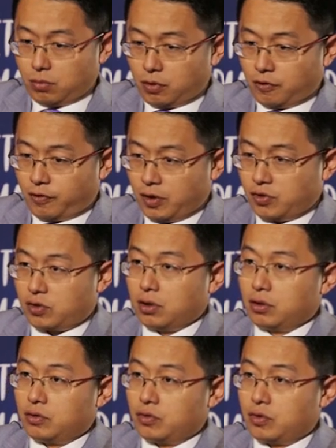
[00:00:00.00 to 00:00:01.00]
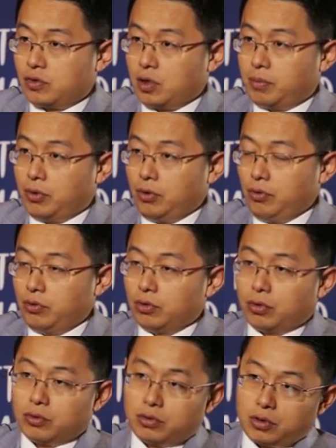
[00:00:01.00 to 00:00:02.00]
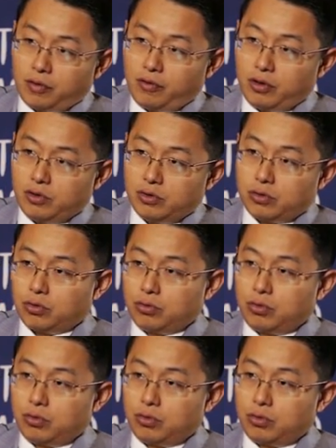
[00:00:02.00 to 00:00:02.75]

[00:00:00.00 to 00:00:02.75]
or faster CPUs or servers to